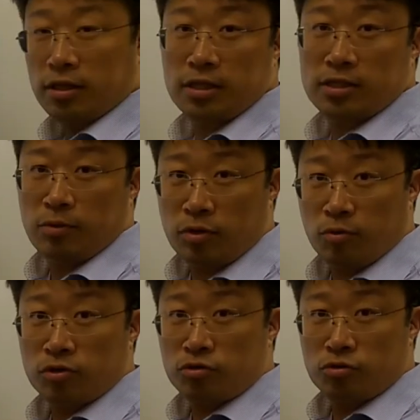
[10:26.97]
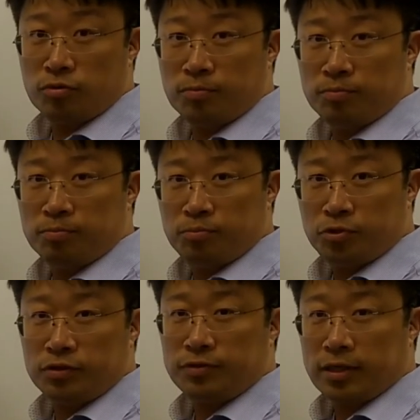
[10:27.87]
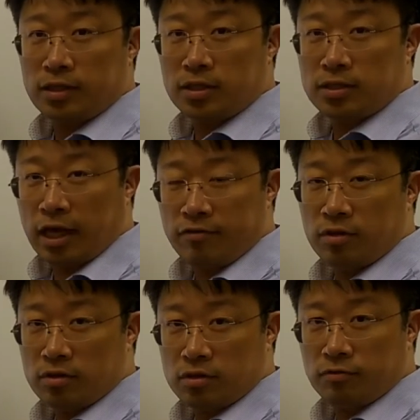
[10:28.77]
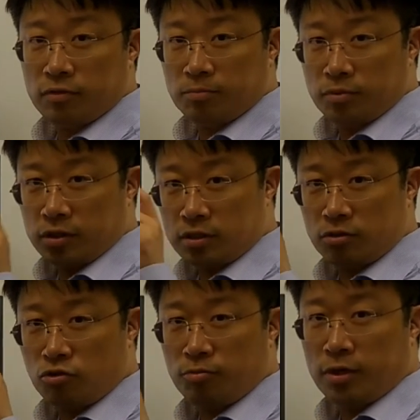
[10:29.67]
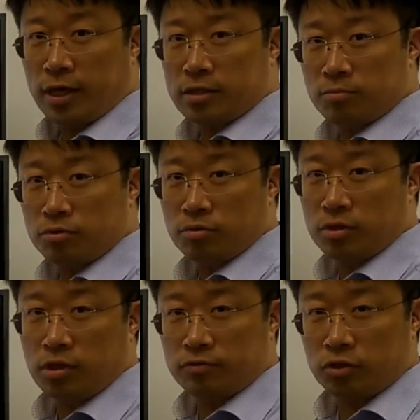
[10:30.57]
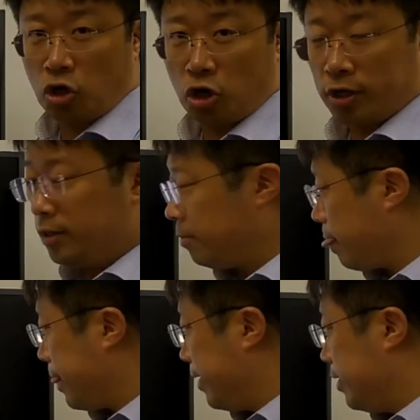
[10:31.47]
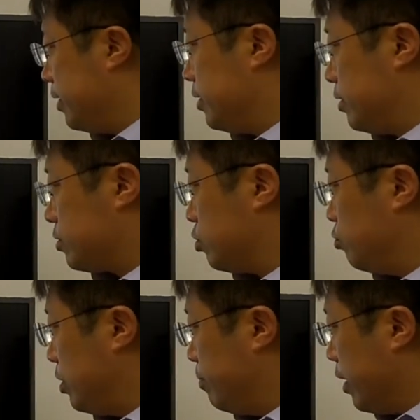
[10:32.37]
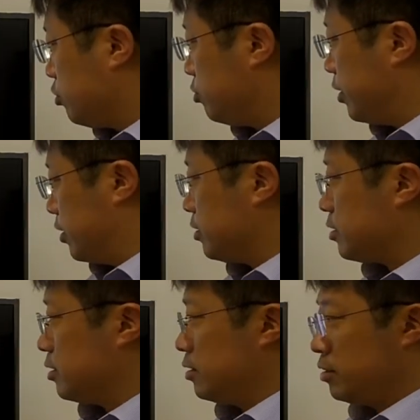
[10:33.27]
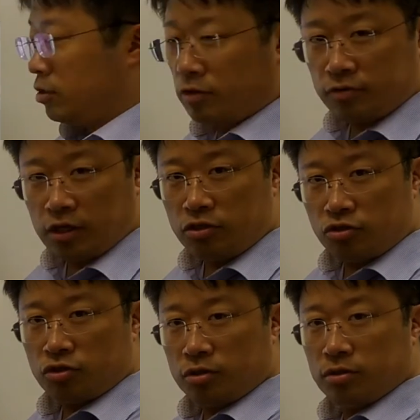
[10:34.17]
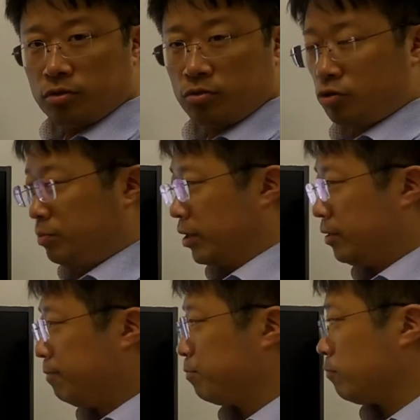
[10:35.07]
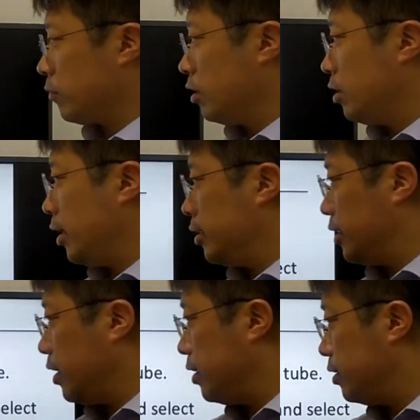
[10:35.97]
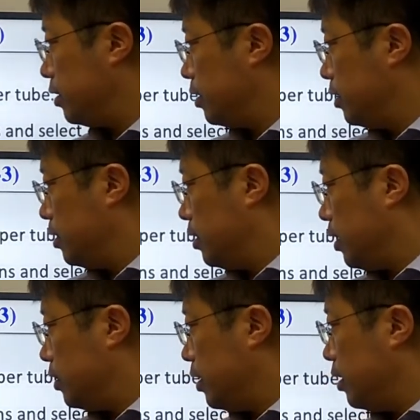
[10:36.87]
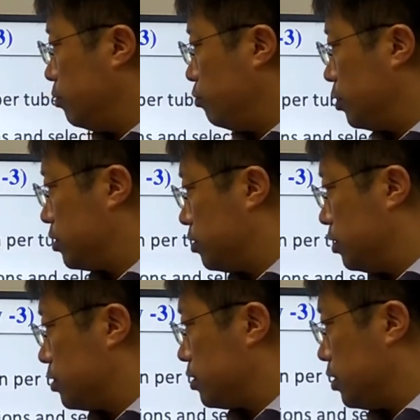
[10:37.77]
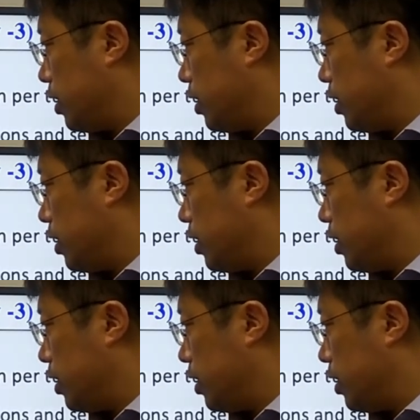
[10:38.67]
things that we want to purify. This is the evidence of this tubing has a protein of the target. So we measure this of each tubing, and then with this